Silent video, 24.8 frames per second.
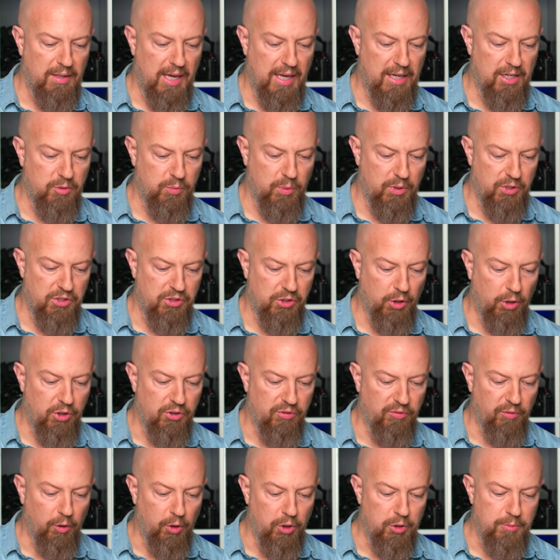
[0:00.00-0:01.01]
That is what starts
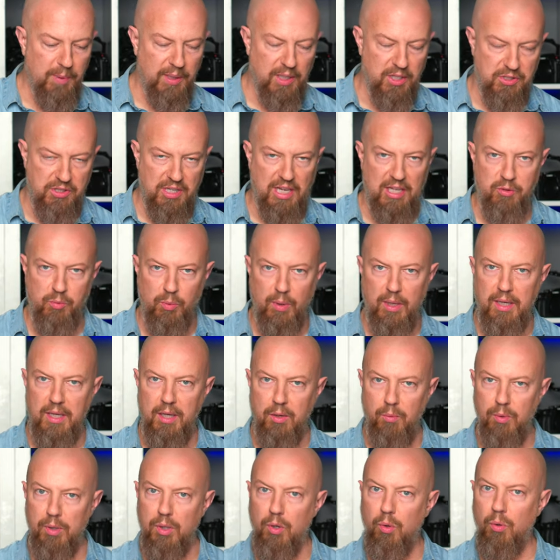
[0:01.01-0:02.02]
first because that's what I
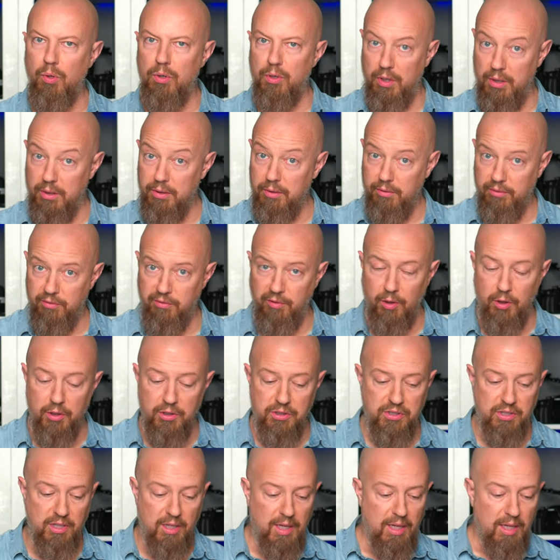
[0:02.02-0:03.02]
hit record on
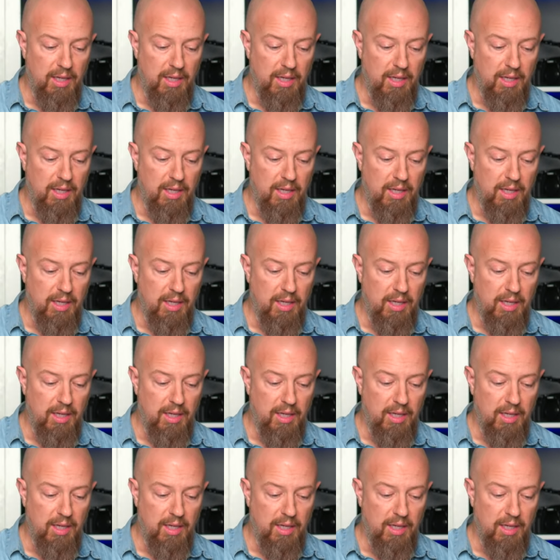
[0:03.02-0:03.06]
first.